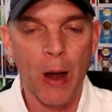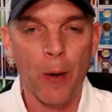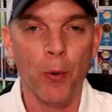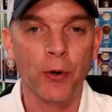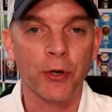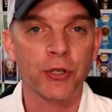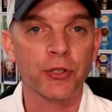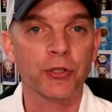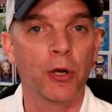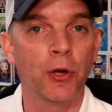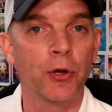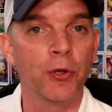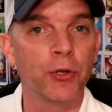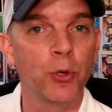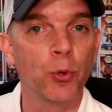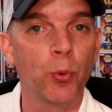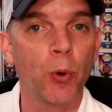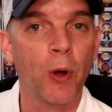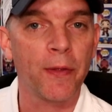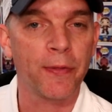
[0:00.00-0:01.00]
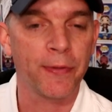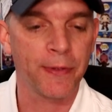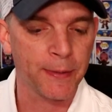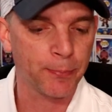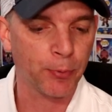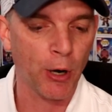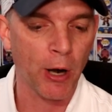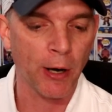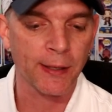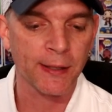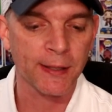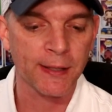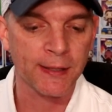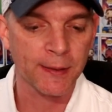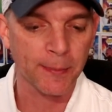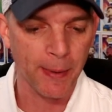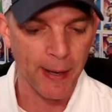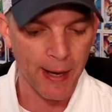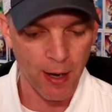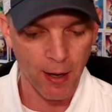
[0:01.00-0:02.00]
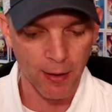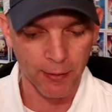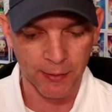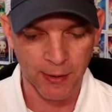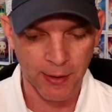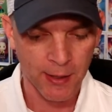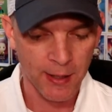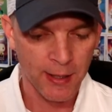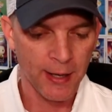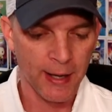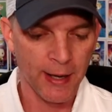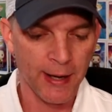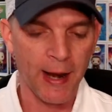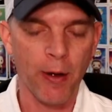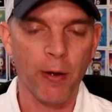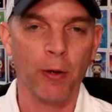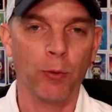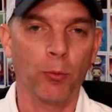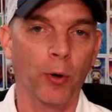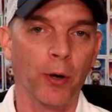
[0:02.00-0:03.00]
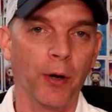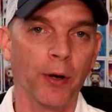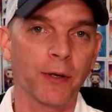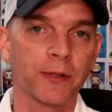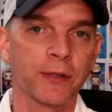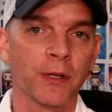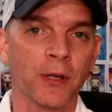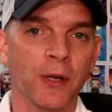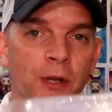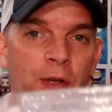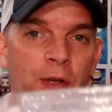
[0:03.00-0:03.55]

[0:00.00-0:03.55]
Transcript: I want to show you what the product is about and how it works.